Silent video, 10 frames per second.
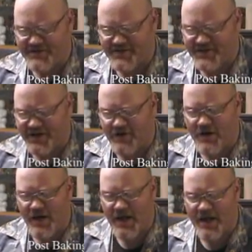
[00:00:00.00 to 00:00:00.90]
etc.,
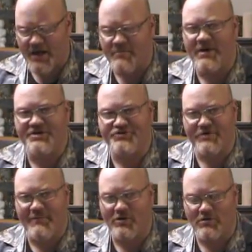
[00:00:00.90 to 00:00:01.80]
and my
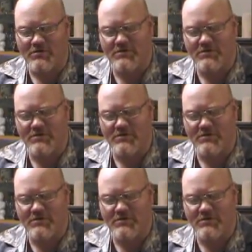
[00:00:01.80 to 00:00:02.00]
Dremel.